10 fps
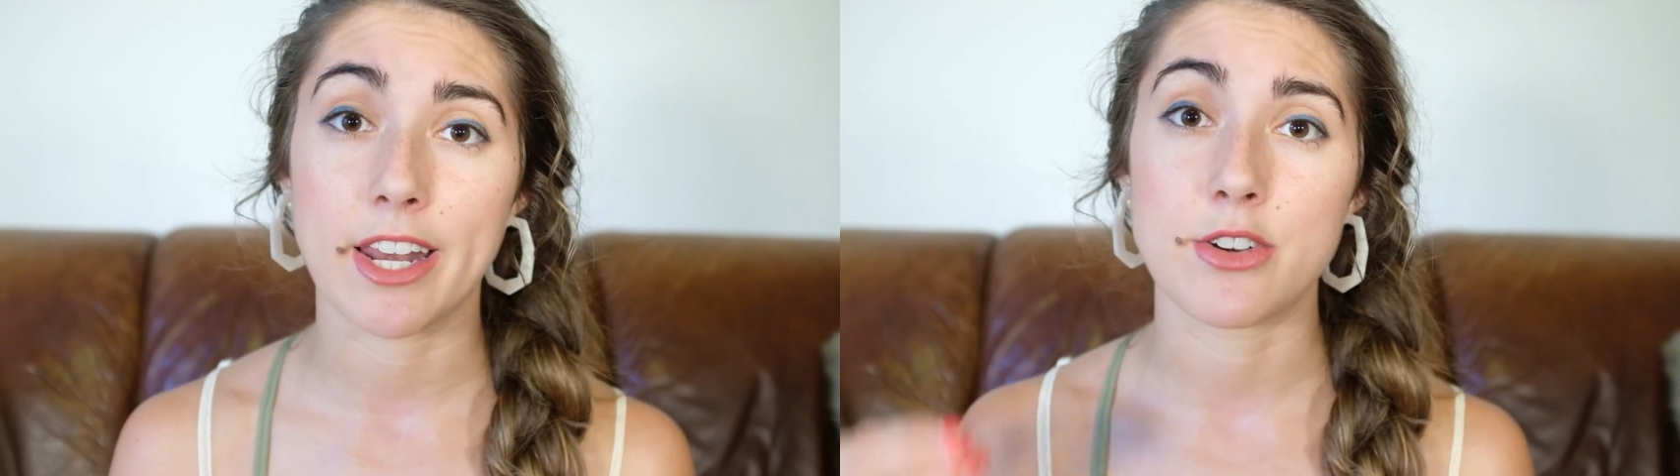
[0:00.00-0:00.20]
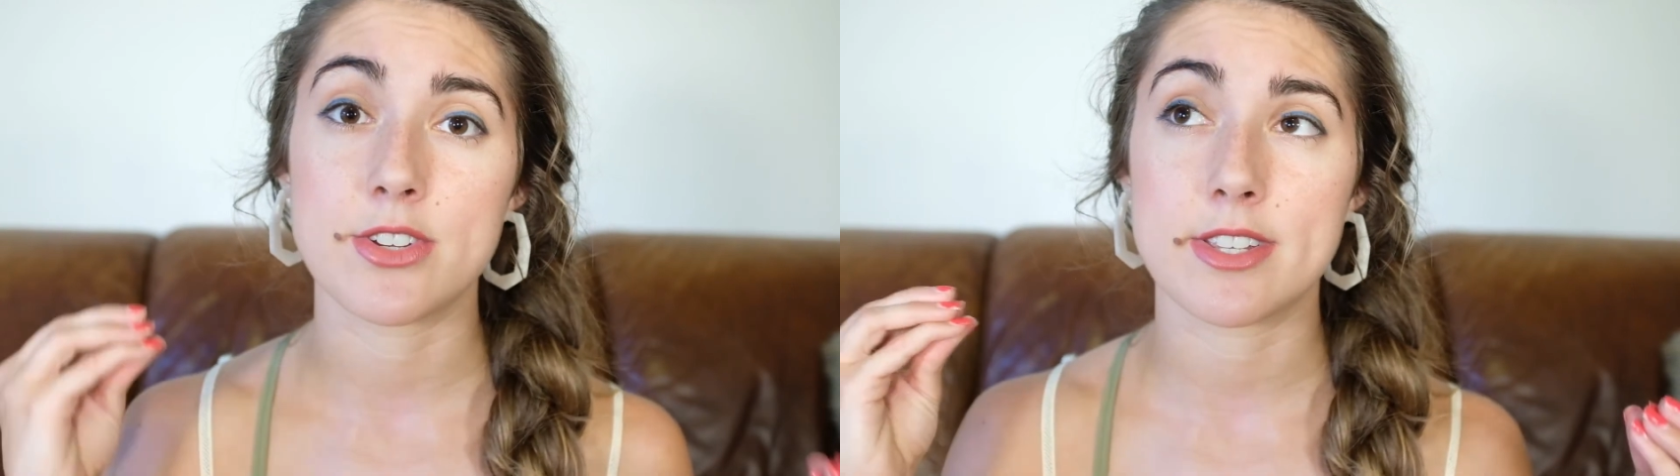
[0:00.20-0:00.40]

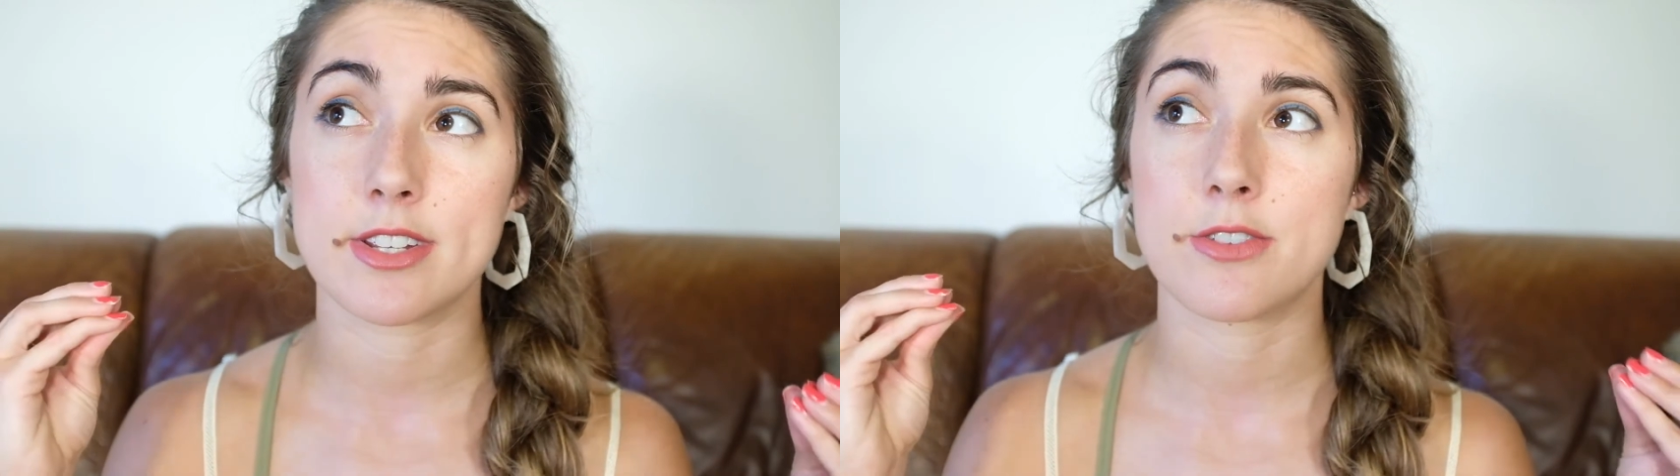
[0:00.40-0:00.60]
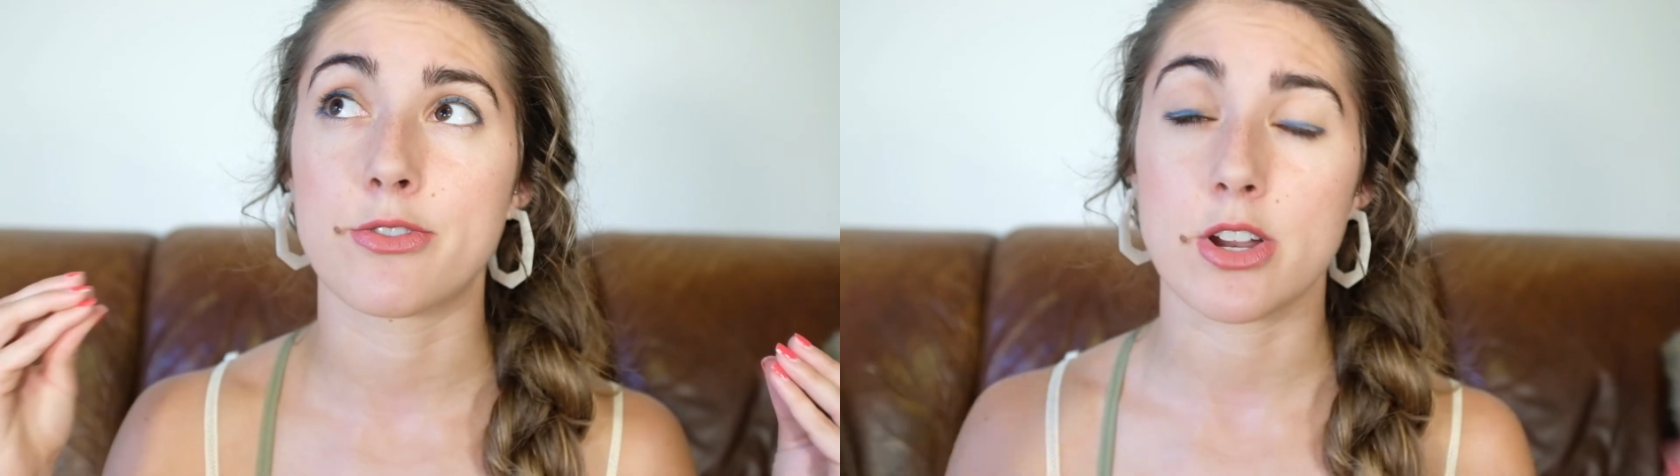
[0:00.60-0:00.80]
and are
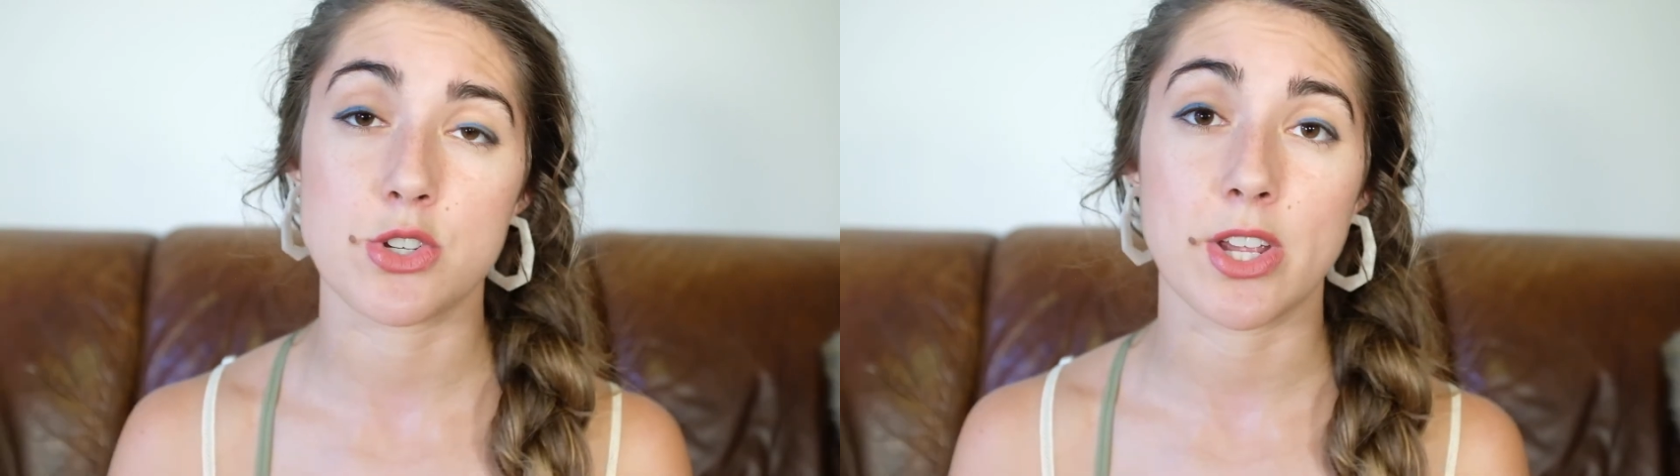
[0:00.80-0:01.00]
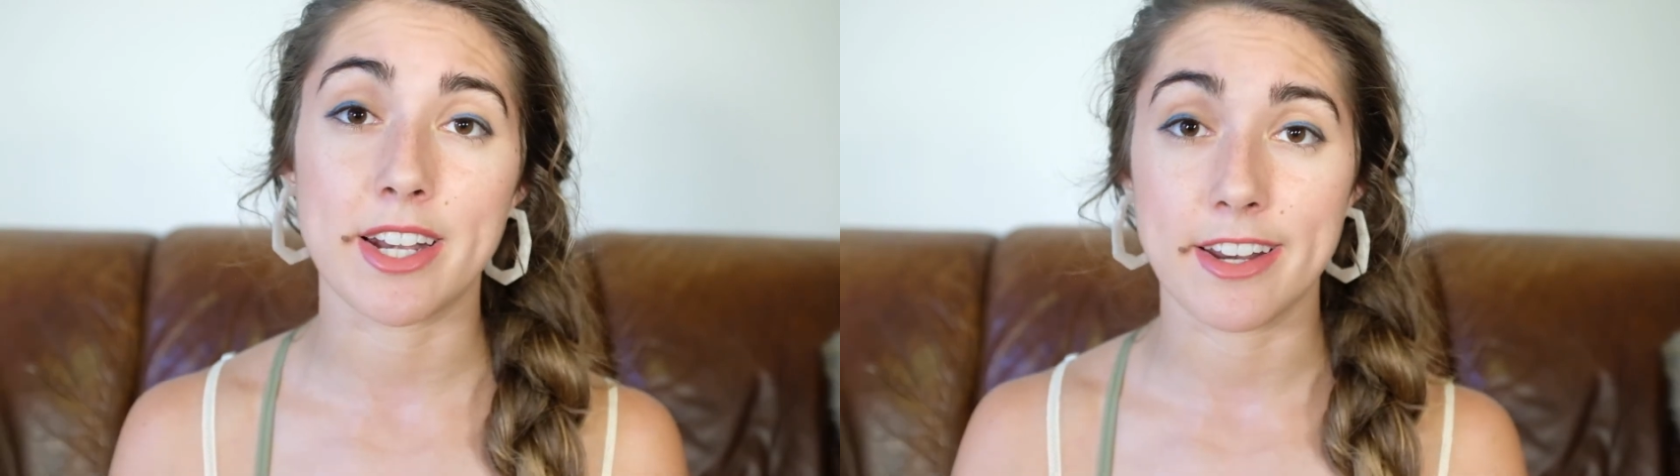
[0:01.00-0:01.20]
just
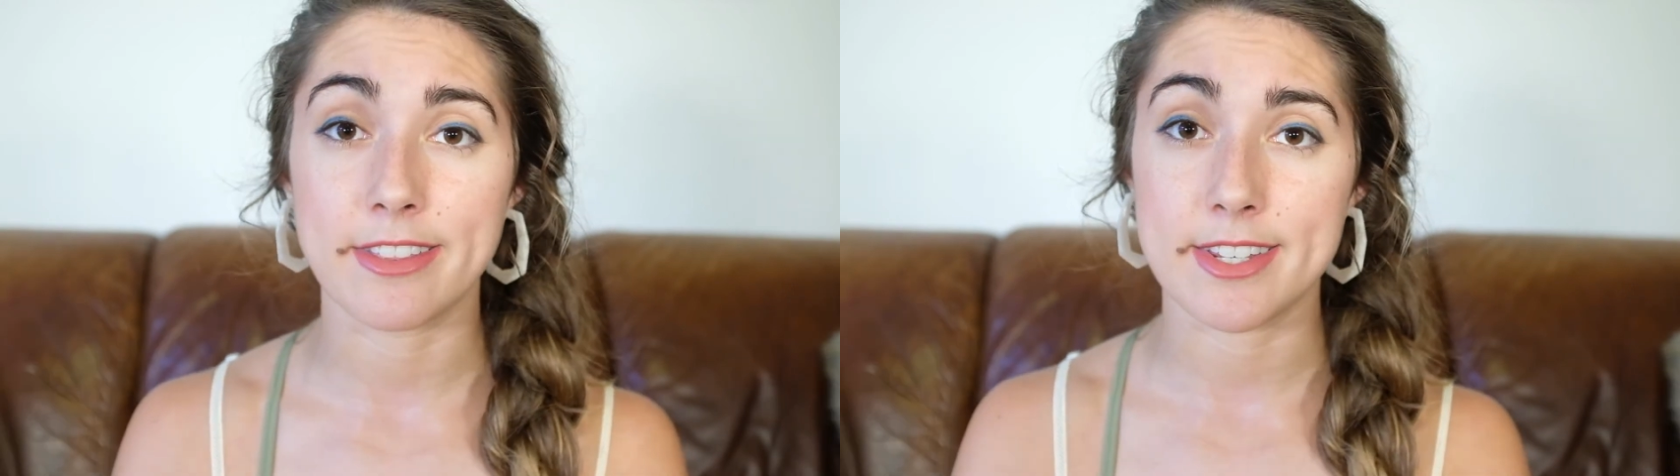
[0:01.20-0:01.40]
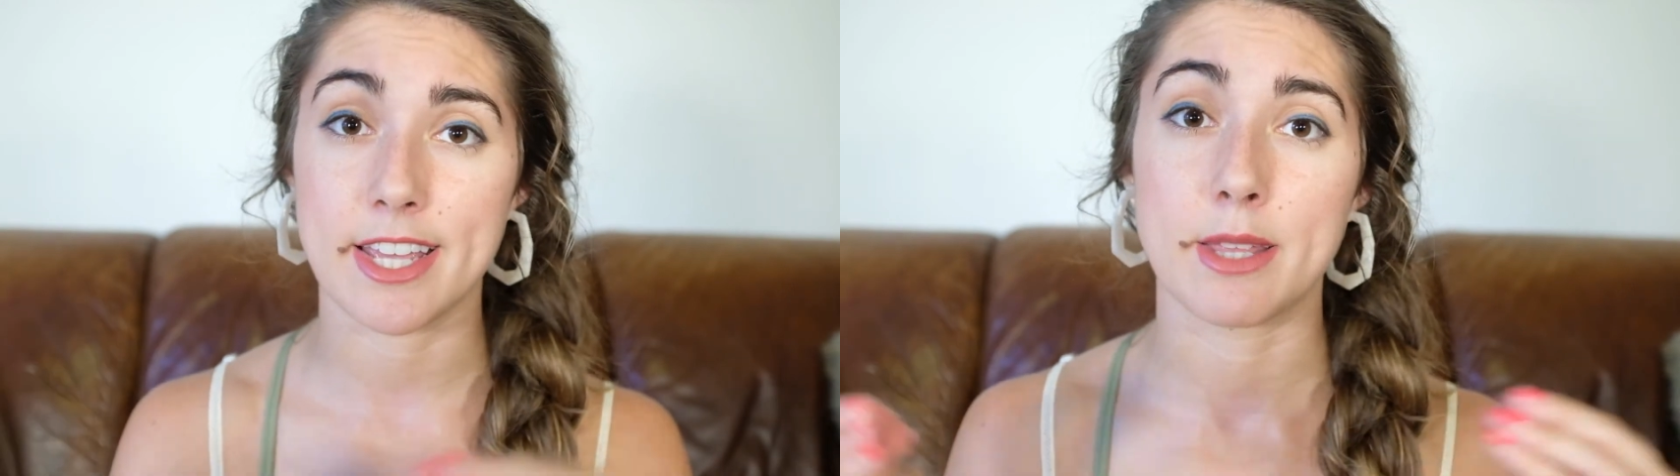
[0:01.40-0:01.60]
frustrated
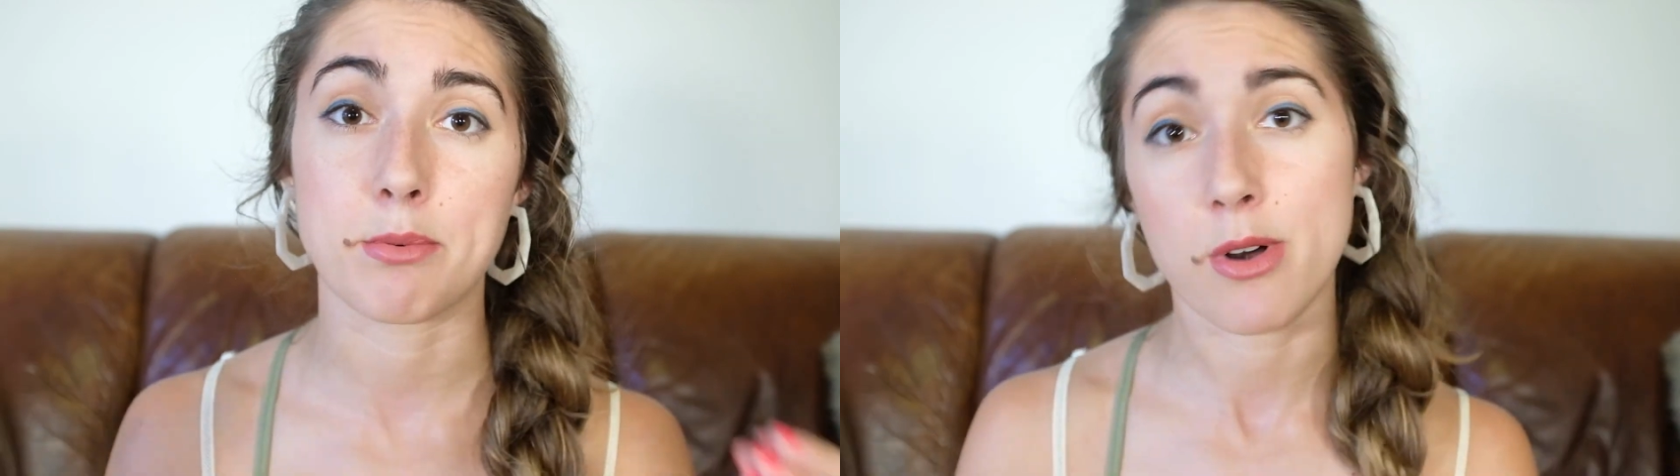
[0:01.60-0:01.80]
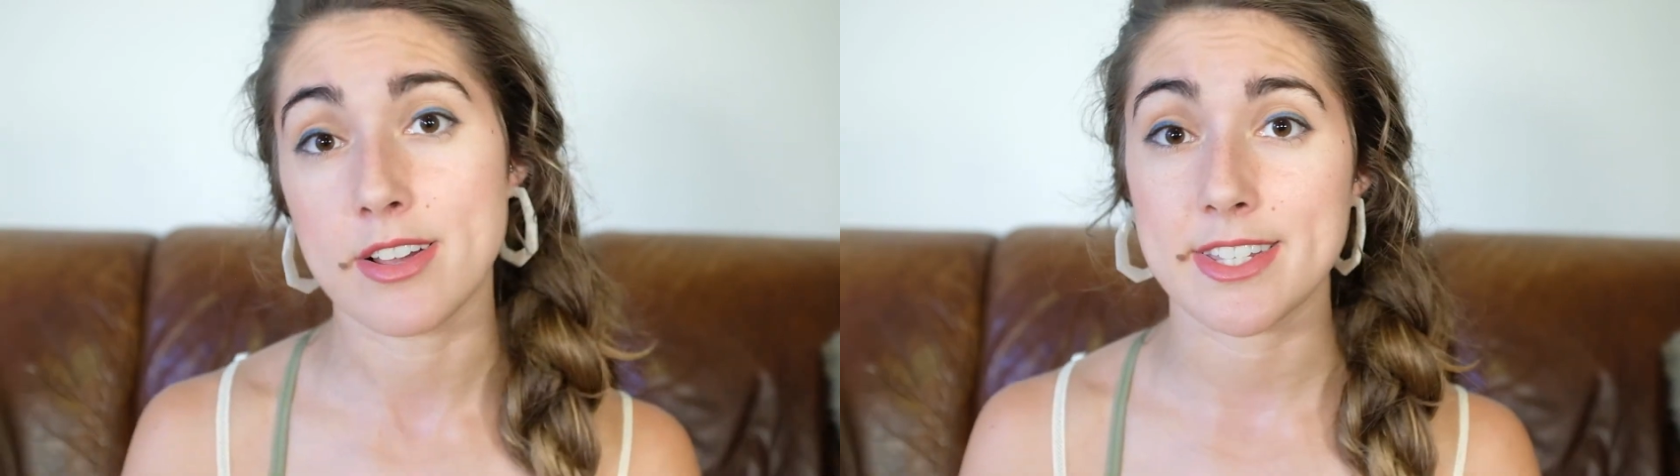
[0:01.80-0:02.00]
in the daily
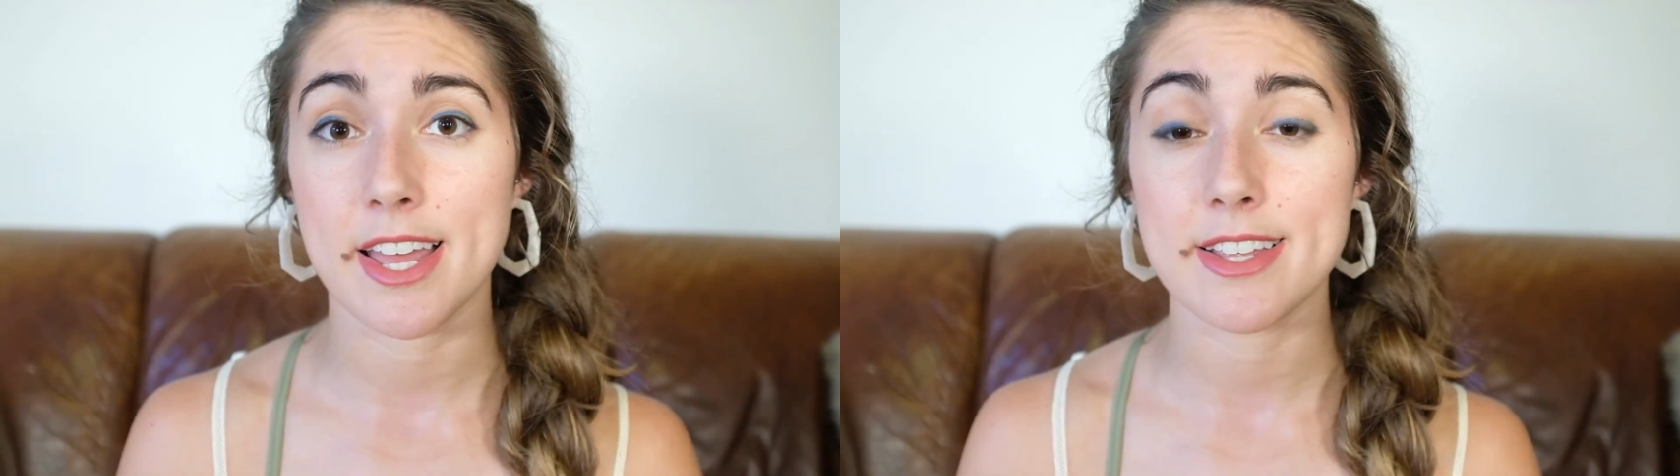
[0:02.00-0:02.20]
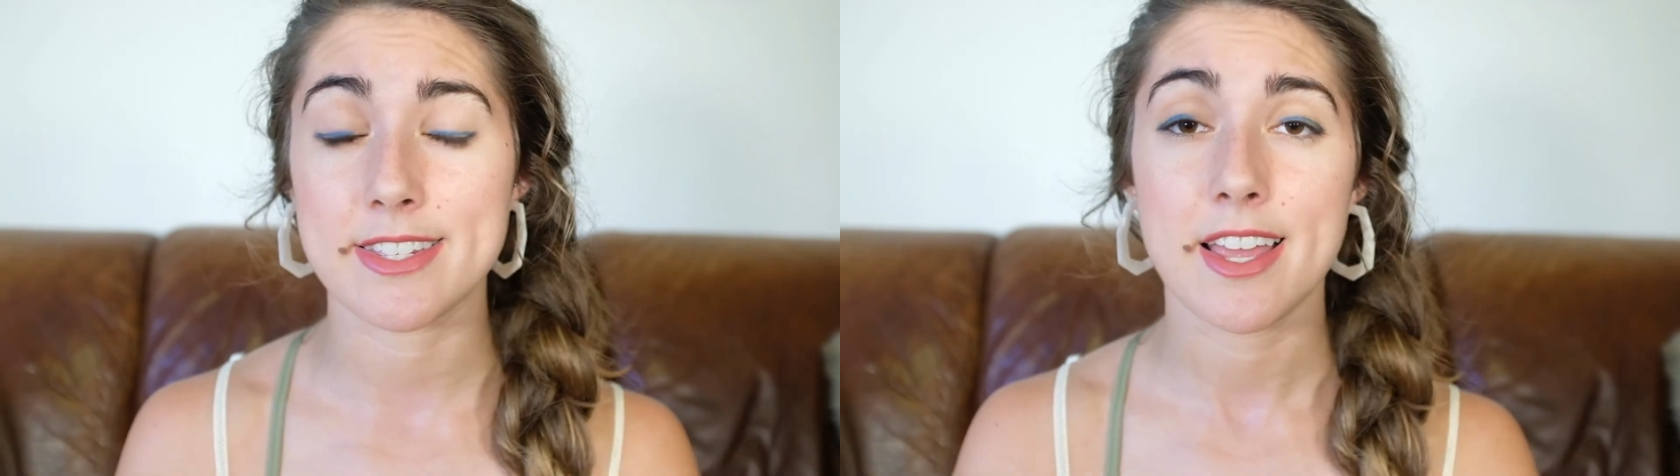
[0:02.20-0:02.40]

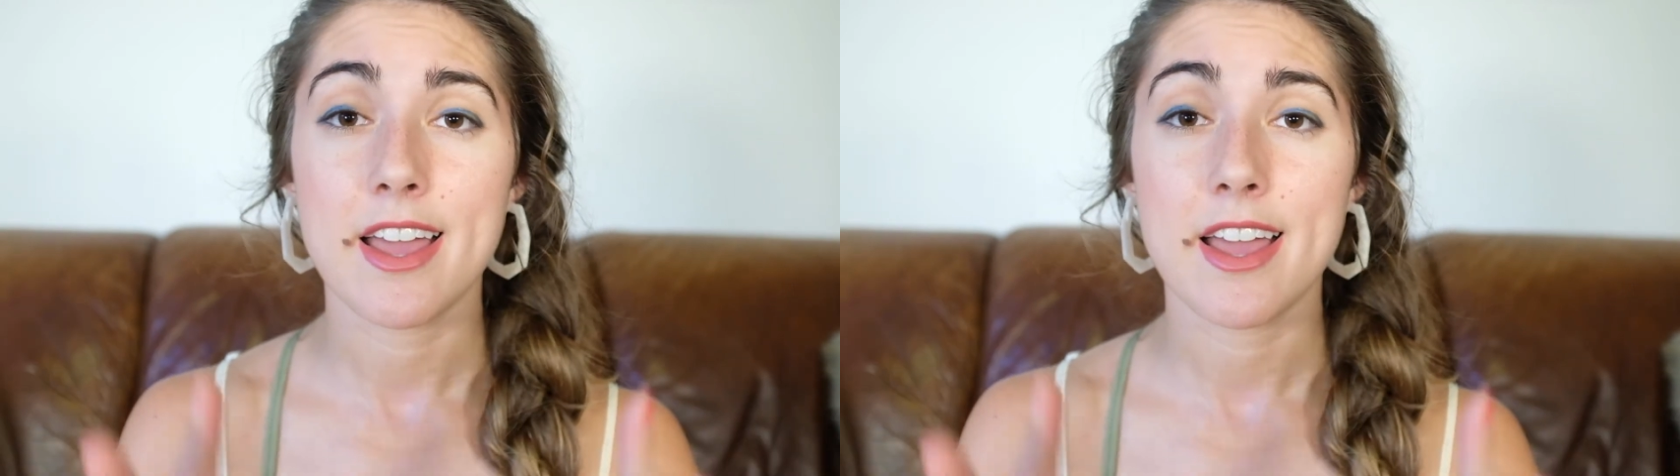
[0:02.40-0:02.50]
process.